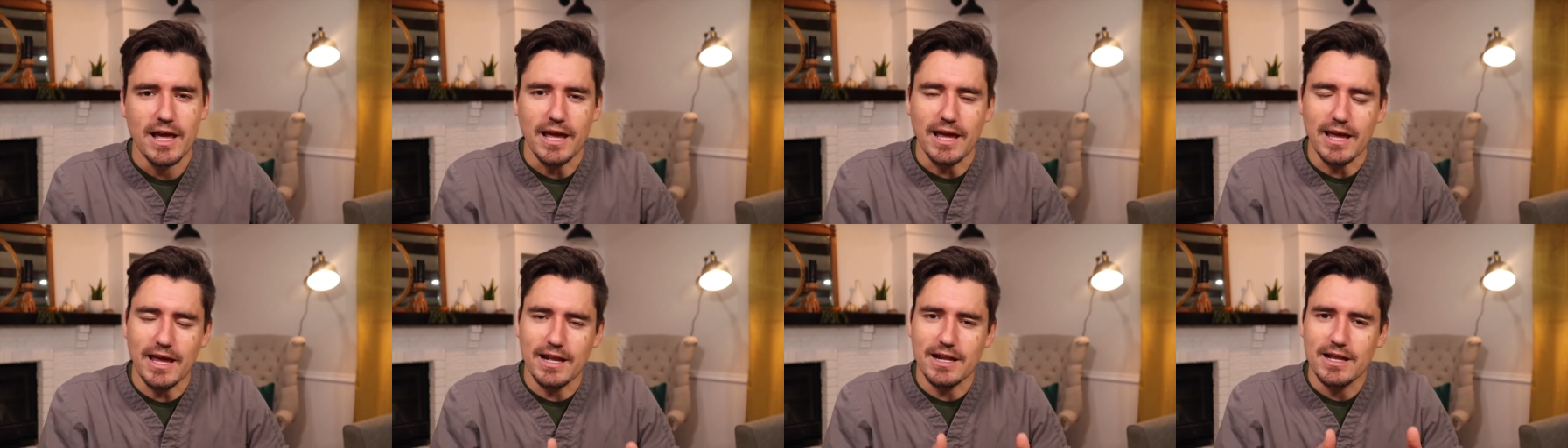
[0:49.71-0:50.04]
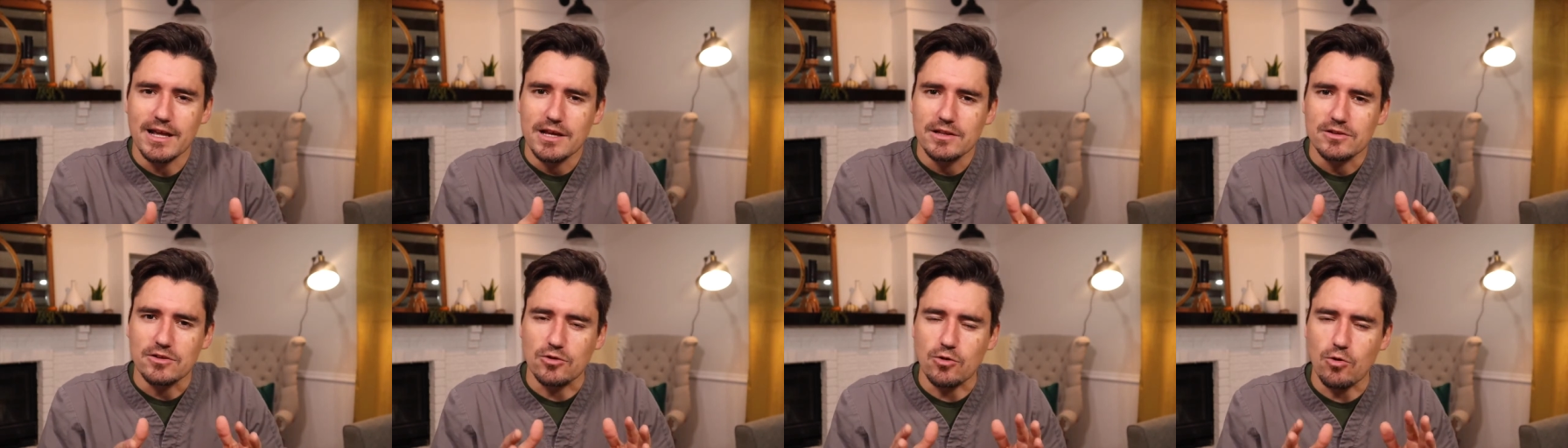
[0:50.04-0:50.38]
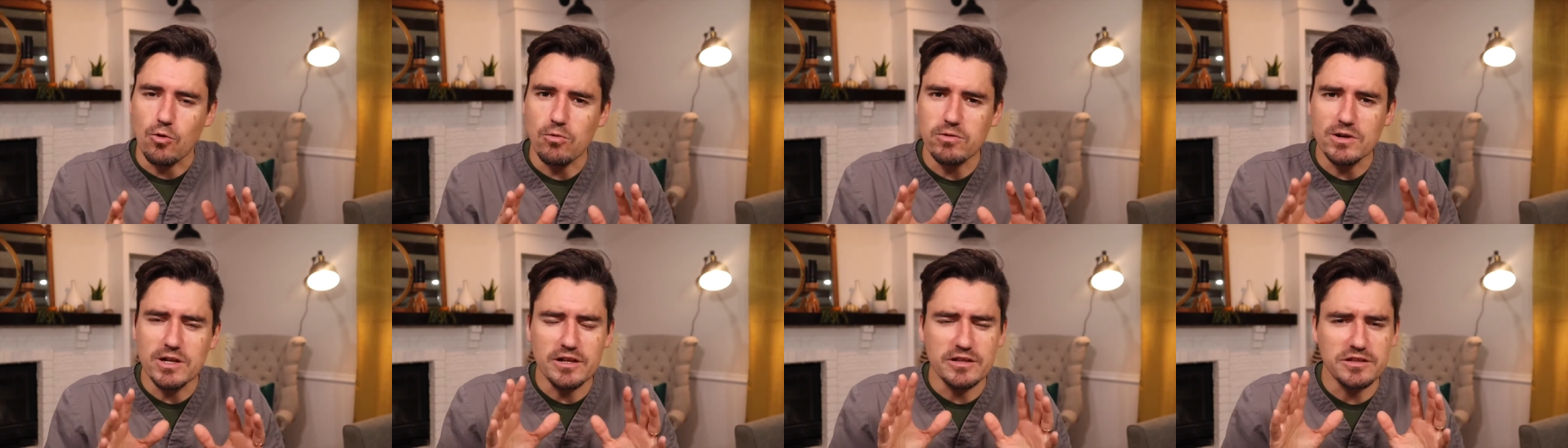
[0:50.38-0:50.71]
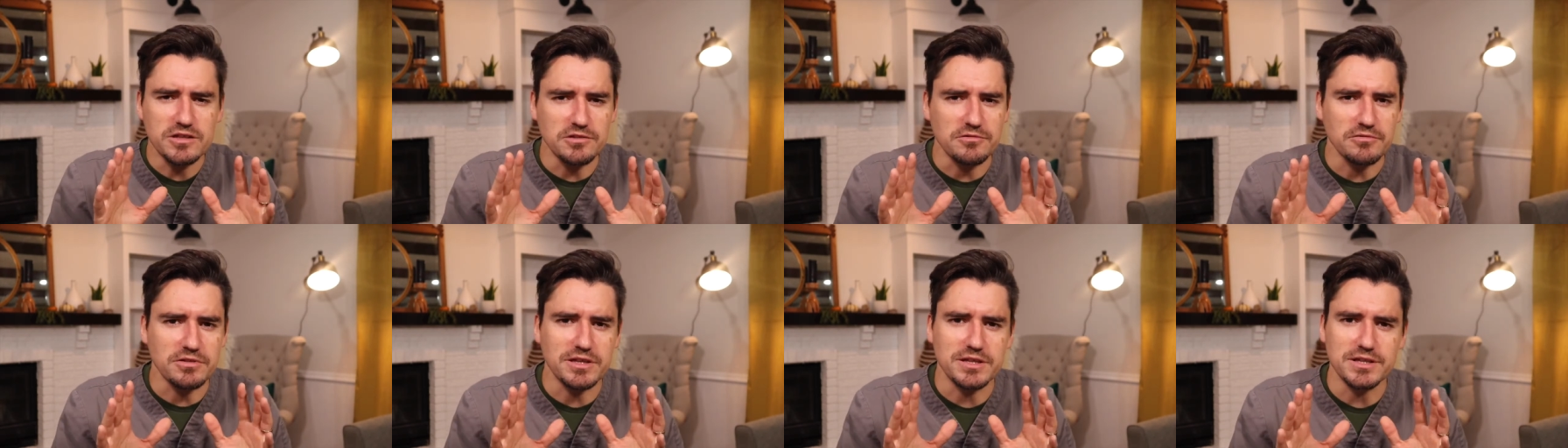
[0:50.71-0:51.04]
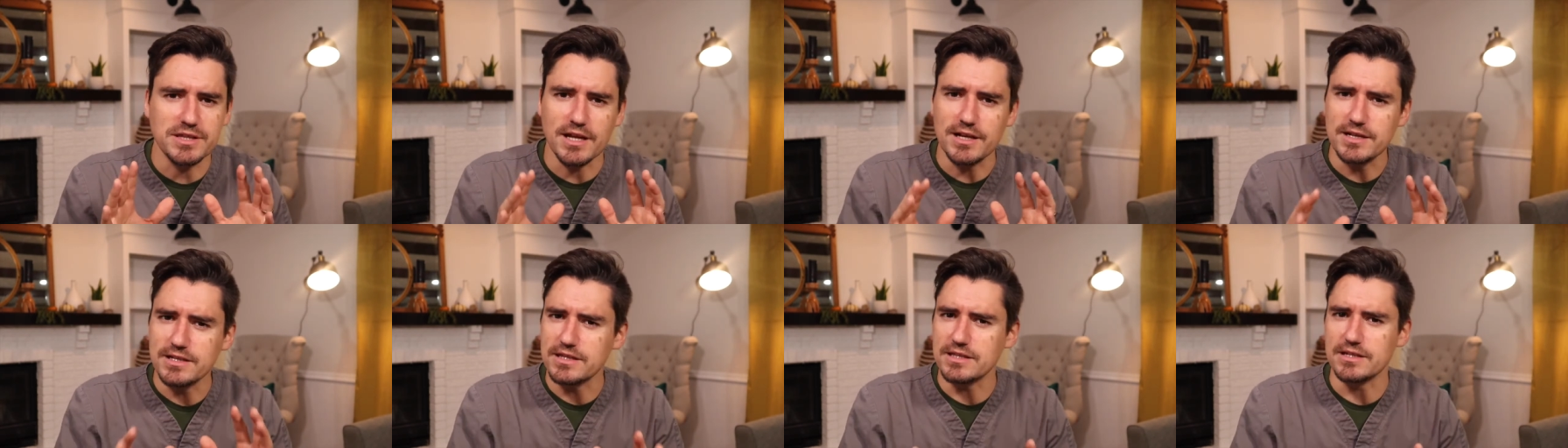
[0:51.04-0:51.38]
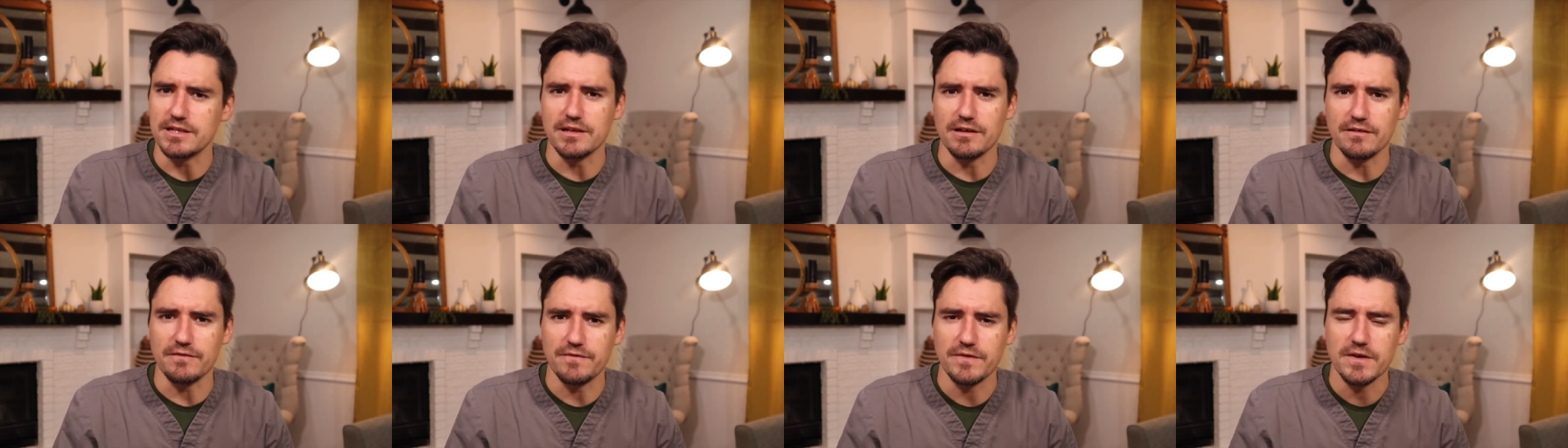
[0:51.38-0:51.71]
And the cornea is so
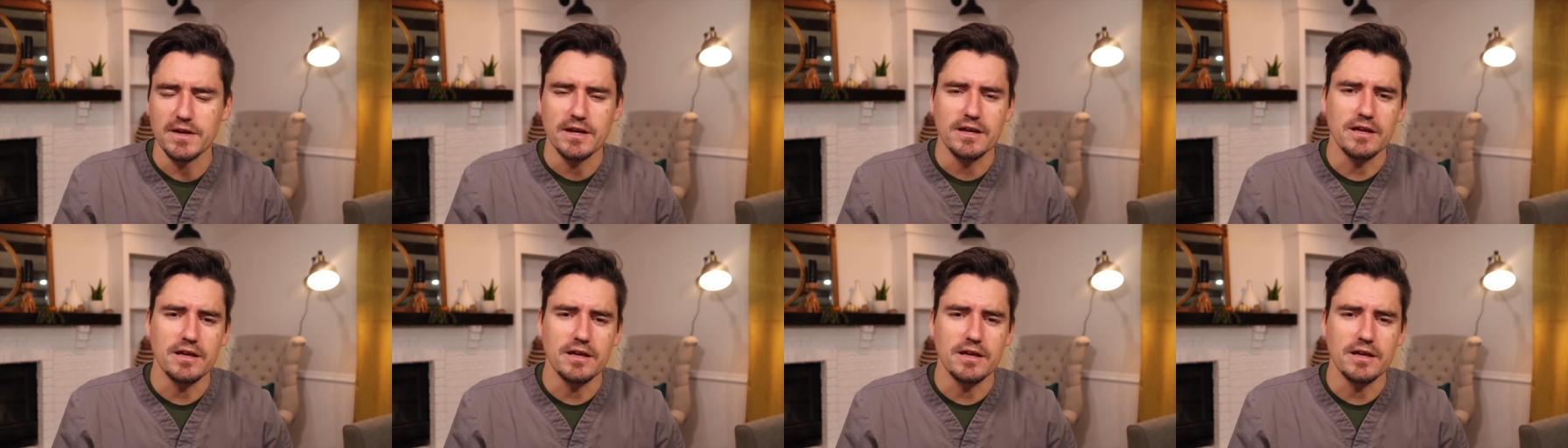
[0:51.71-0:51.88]
sensitive.